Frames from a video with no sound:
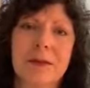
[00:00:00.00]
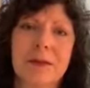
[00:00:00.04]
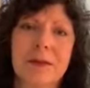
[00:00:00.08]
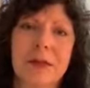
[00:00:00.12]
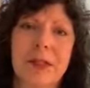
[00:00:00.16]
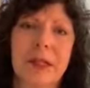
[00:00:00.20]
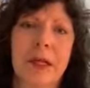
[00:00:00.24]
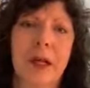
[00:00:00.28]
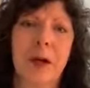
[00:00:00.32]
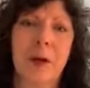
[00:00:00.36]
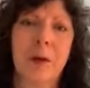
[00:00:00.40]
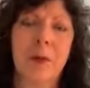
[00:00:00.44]

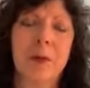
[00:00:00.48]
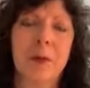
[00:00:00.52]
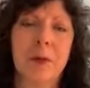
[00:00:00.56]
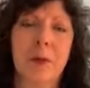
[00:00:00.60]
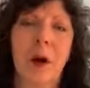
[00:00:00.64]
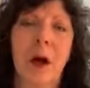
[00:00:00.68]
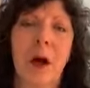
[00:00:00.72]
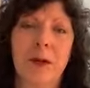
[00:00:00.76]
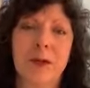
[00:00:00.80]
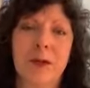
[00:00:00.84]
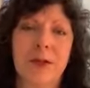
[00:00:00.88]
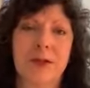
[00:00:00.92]
You know, we're
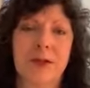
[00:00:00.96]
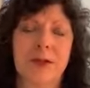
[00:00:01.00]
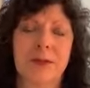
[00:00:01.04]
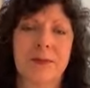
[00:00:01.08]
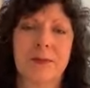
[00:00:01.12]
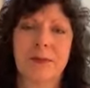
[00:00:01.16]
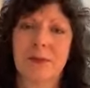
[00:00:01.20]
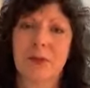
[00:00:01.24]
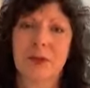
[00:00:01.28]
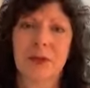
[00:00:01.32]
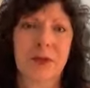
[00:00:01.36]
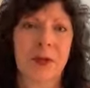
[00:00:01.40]
all just
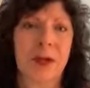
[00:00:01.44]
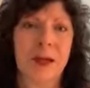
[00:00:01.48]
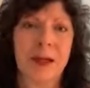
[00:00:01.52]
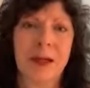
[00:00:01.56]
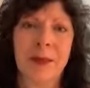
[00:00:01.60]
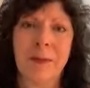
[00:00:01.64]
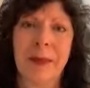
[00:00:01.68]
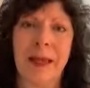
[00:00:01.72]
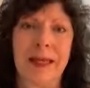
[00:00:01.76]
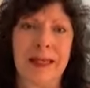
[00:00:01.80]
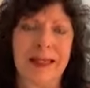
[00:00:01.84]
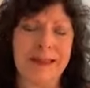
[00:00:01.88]
trying to
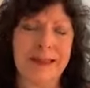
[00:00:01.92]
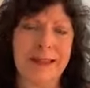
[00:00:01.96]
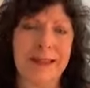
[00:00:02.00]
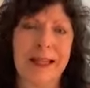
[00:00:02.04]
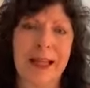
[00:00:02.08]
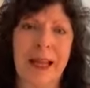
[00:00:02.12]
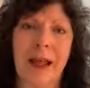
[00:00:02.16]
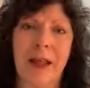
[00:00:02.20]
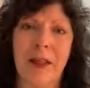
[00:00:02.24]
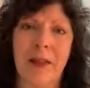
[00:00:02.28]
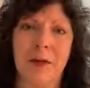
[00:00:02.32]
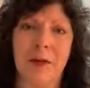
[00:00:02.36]
make it
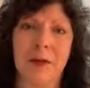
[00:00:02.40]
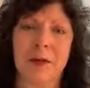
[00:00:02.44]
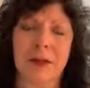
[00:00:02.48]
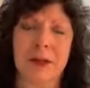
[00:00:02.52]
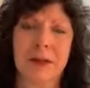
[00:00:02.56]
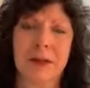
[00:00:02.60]
together.